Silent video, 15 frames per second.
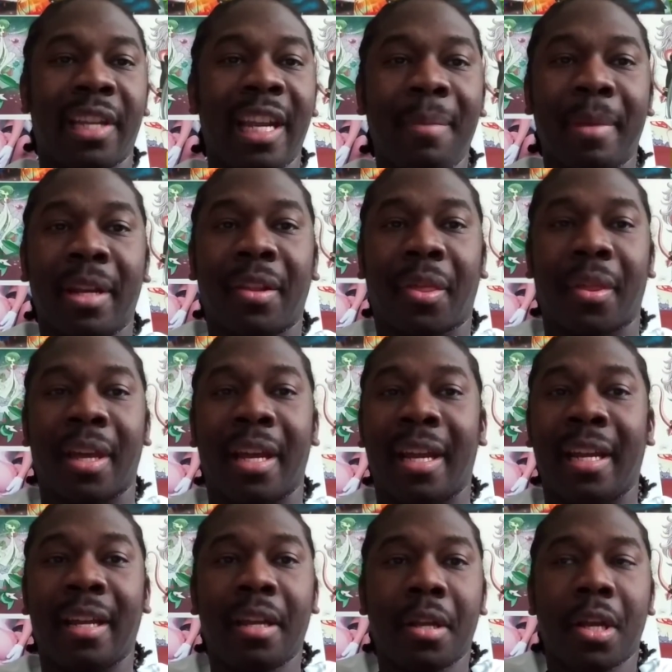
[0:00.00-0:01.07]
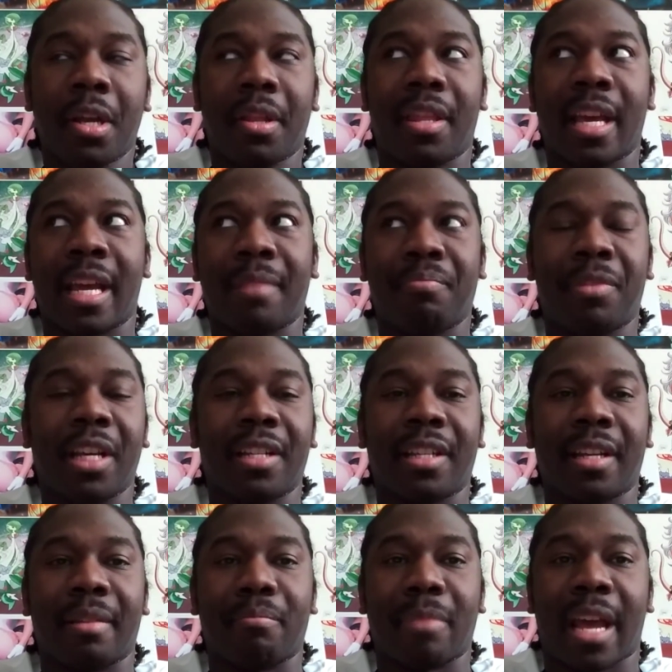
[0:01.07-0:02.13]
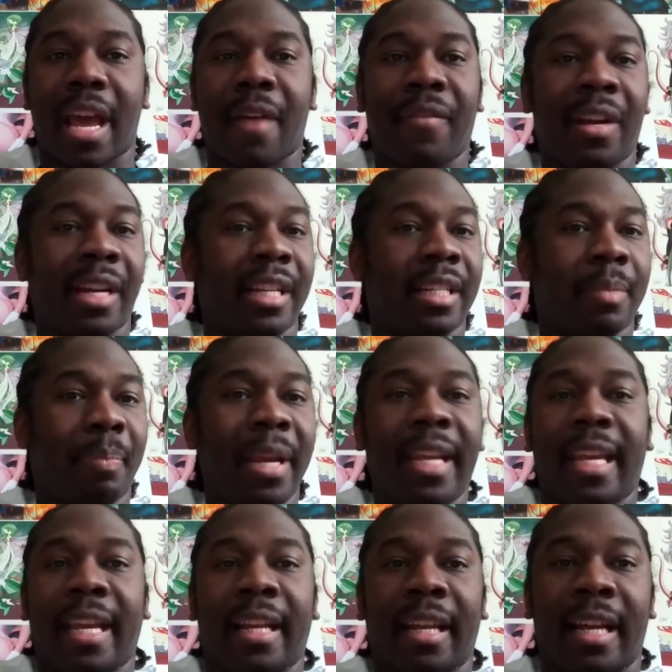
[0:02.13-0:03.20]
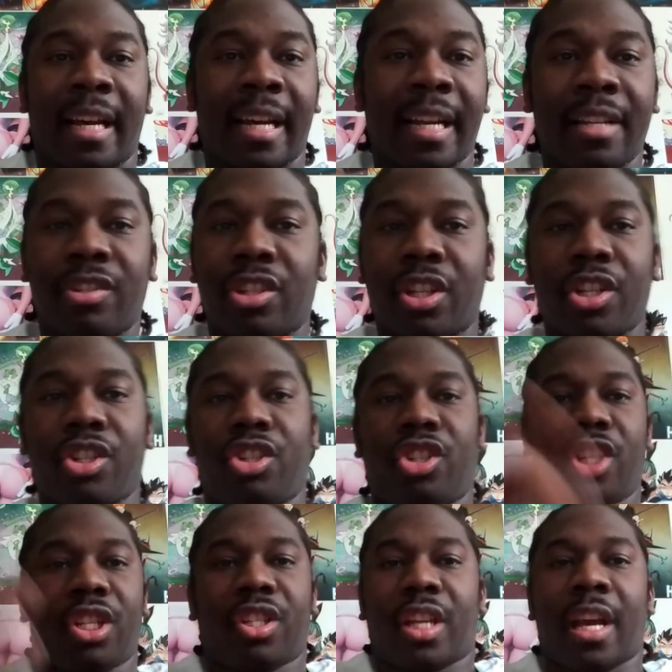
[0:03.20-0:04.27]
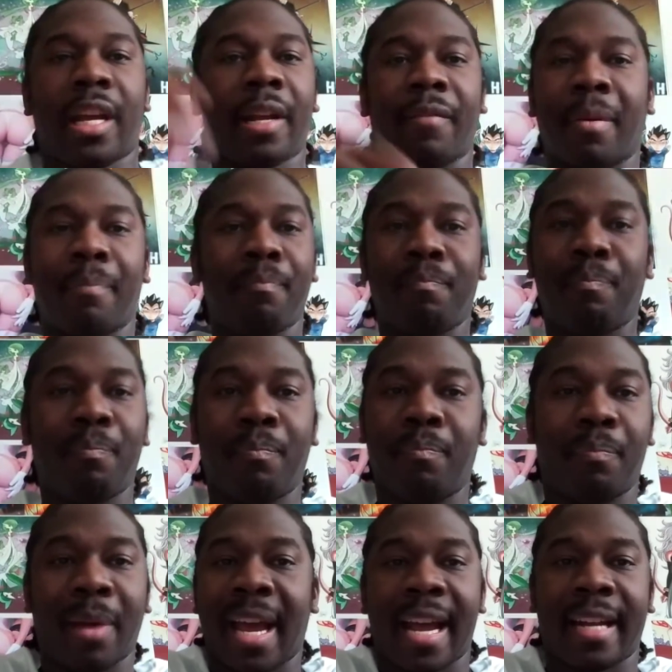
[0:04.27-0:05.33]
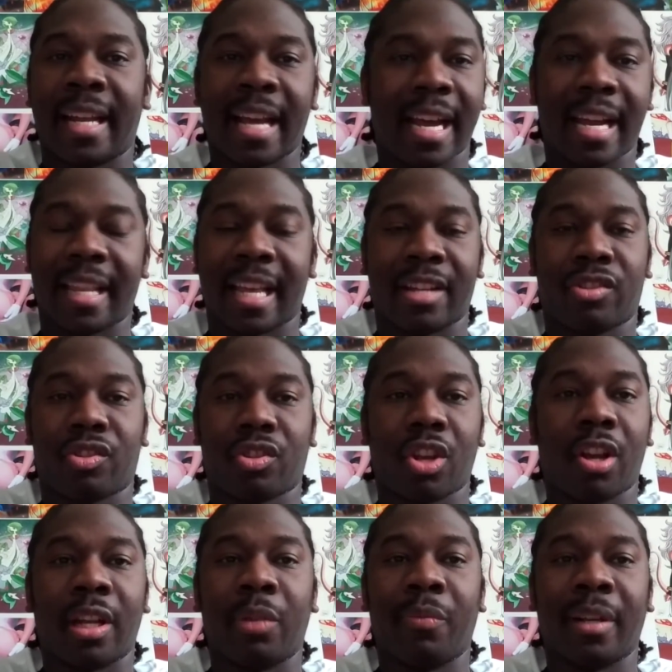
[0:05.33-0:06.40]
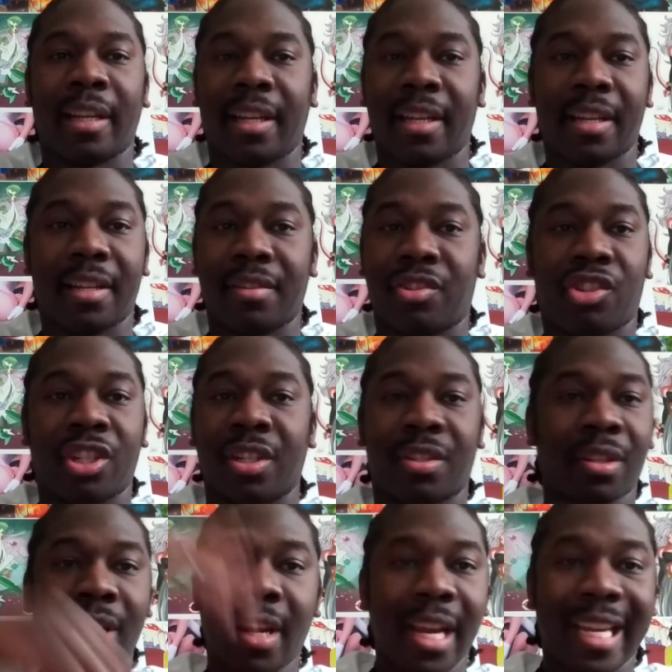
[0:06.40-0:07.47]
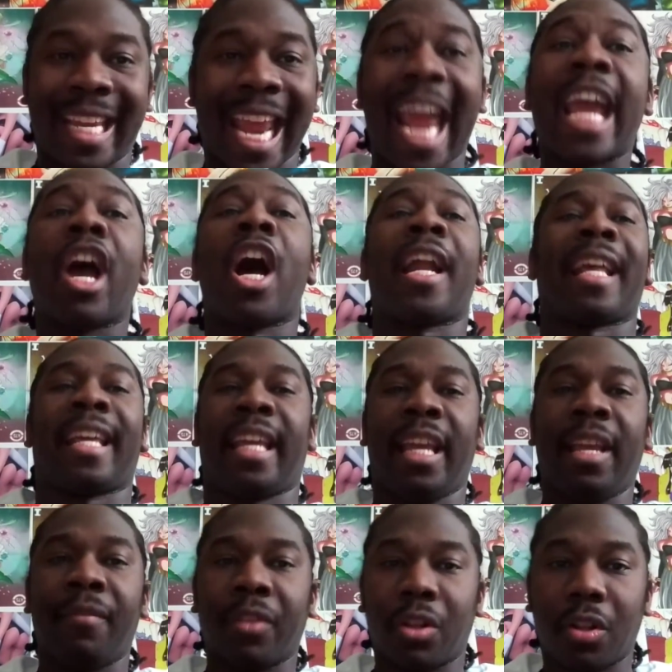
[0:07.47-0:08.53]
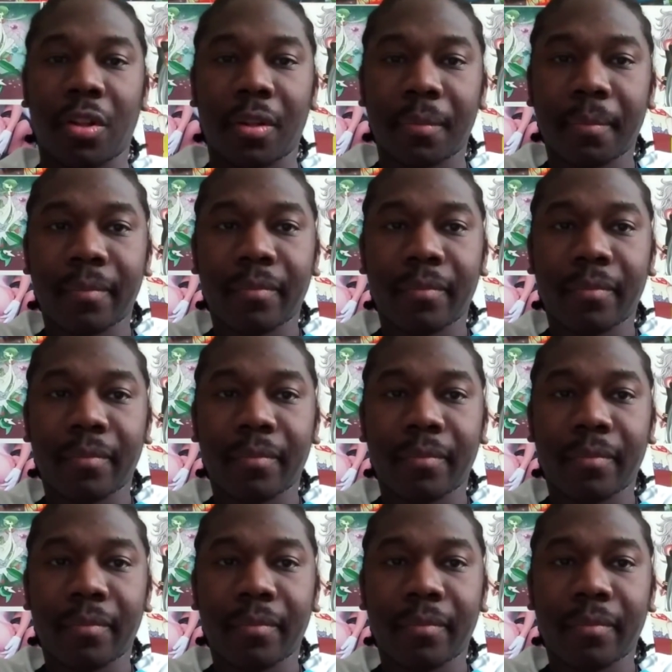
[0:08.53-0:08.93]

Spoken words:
demon thing that doesn't have any speaking lines and is just kind of a bad guy. That's all he really is, just chaotic evil.